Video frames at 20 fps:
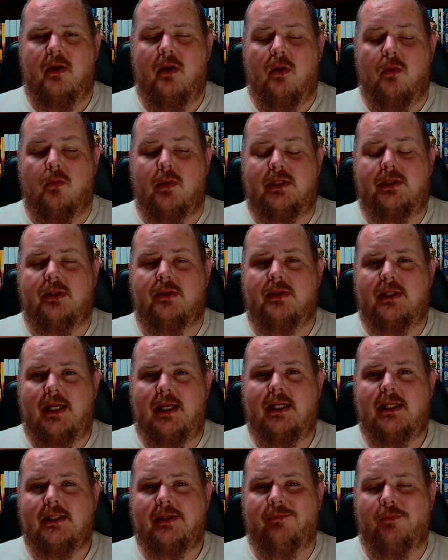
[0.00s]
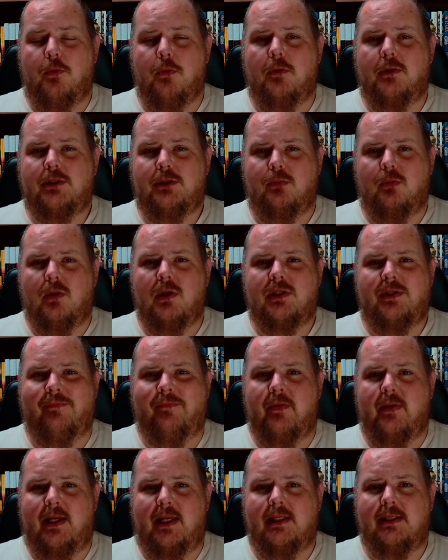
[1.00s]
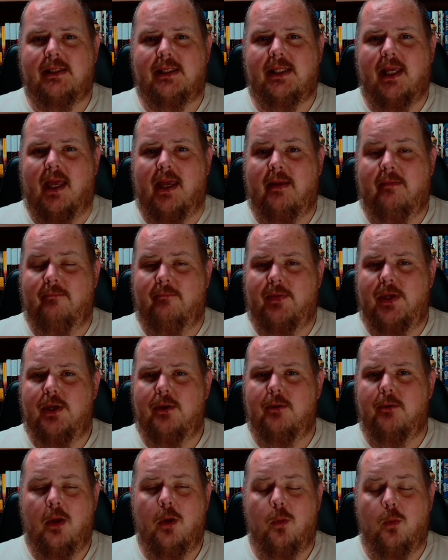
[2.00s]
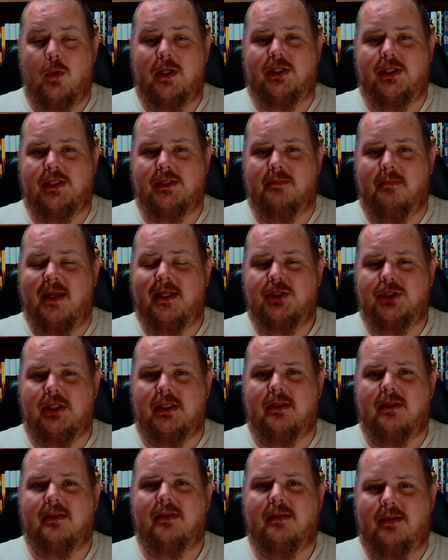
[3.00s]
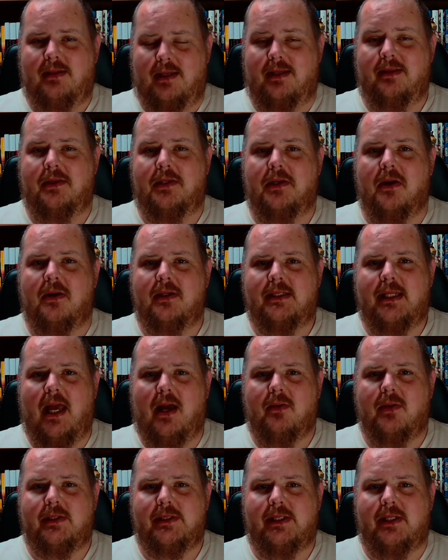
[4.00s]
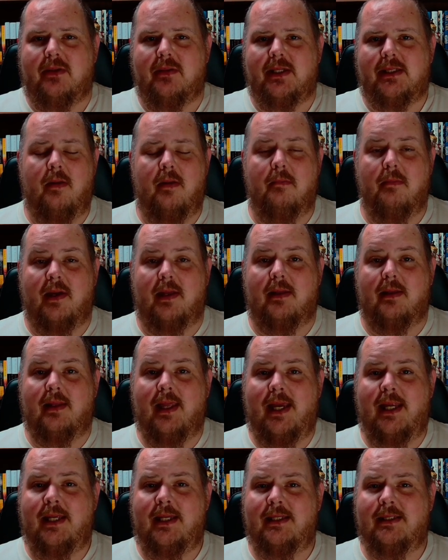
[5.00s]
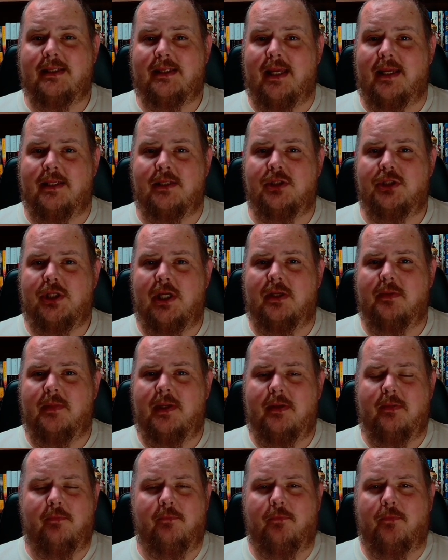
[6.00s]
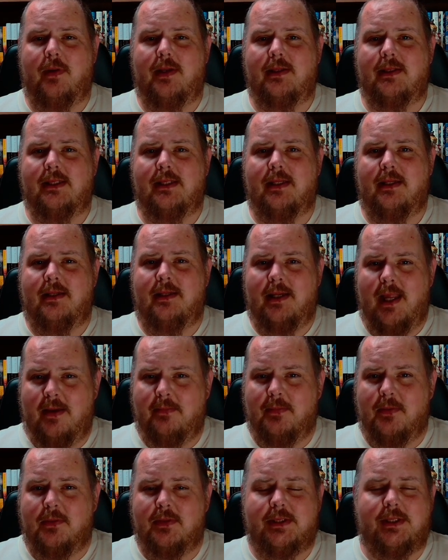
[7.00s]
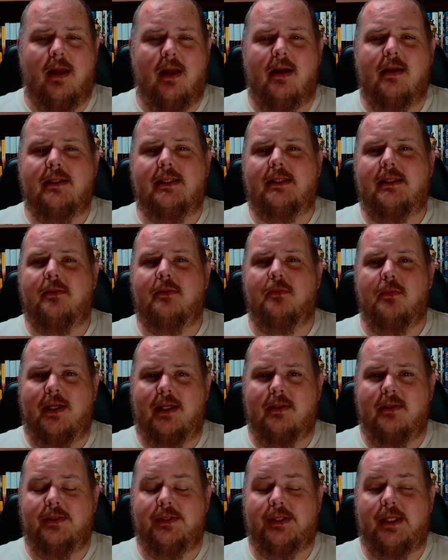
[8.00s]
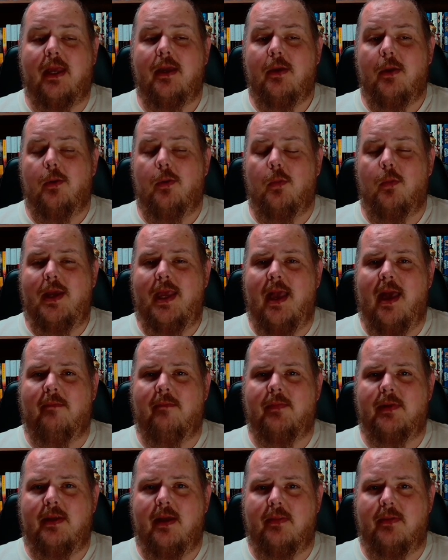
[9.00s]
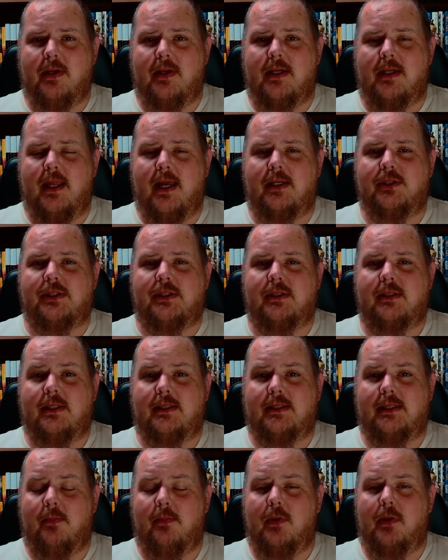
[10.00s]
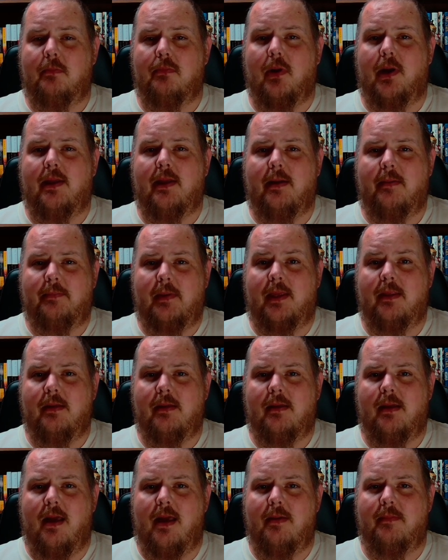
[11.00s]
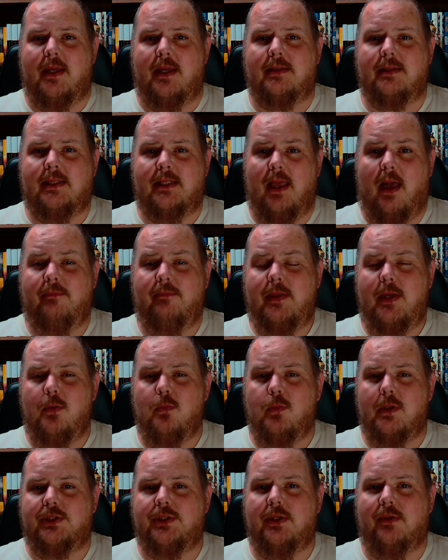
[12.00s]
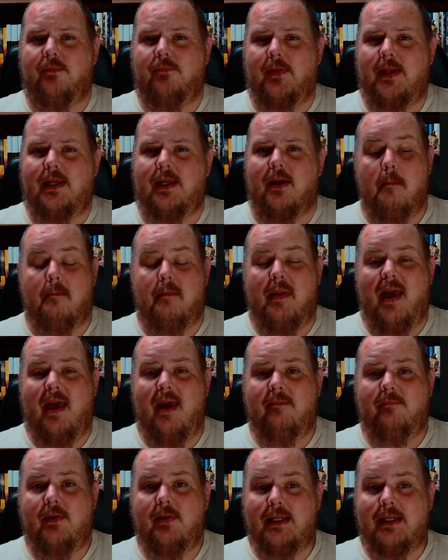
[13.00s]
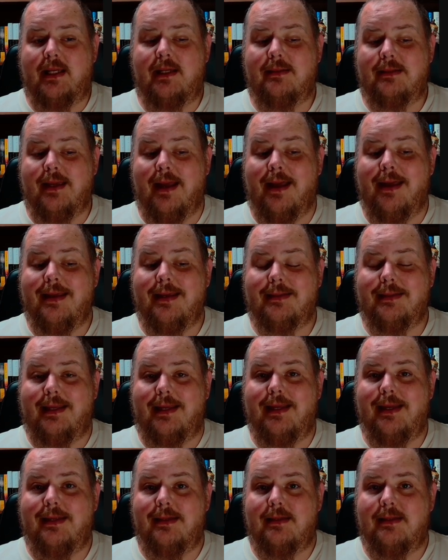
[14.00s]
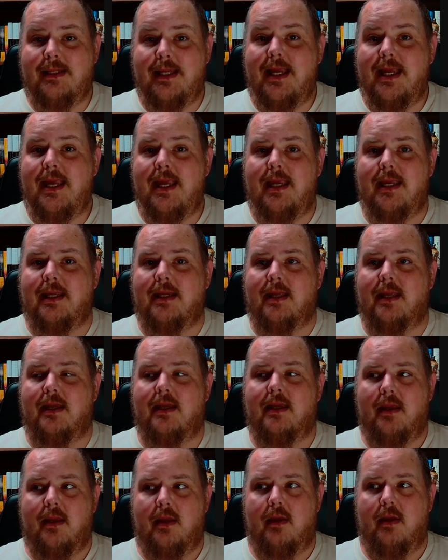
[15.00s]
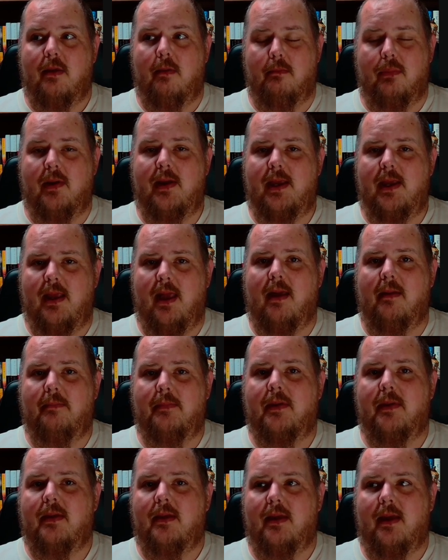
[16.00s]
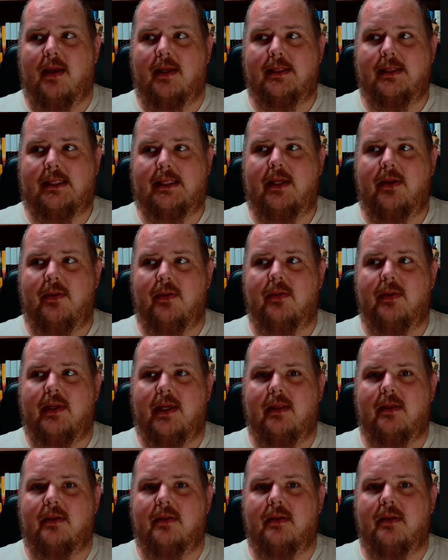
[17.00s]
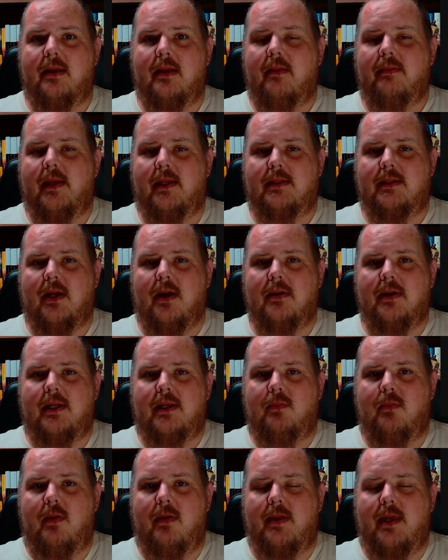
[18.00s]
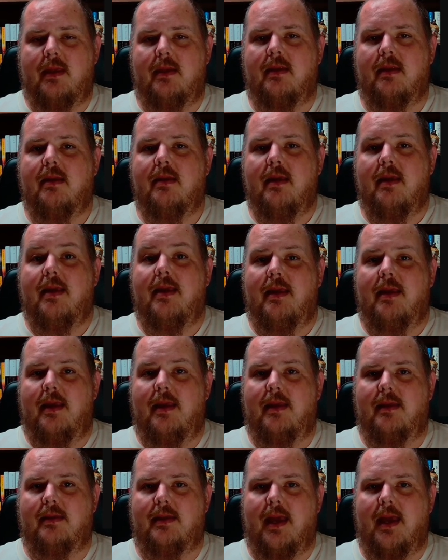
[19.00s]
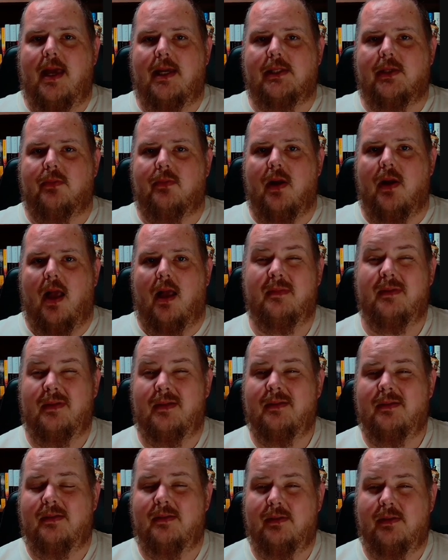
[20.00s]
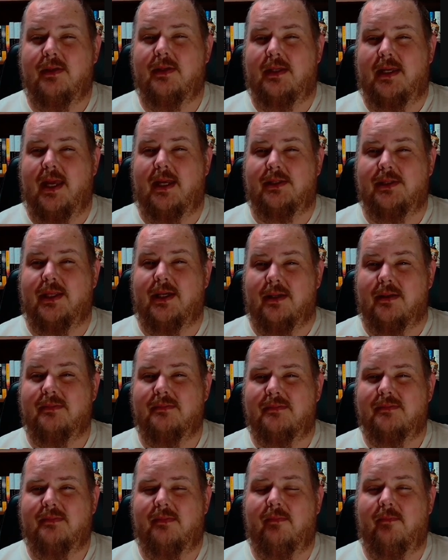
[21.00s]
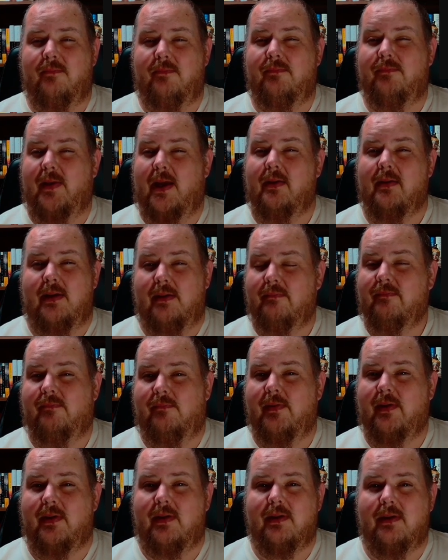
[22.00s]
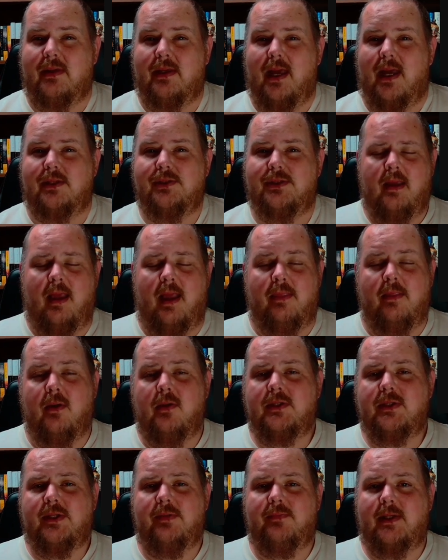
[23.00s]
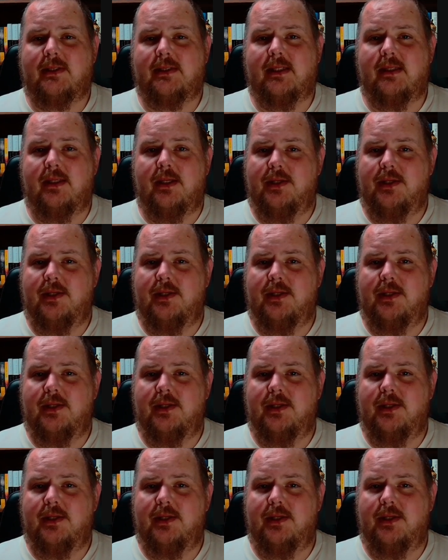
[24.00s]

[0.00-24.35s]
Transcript: Richard Dees, of course, works for Inside View, which is mentioned in the Dark Tower series. But ladies and gentlemen, friends and neighbors, constant readers, we have another connection that someone brought up in the comments of the original video. Beverly does indeed bring up a serial killer that targeted women in Castle Rock. Good catch there. Very, very good catch. And those of us in the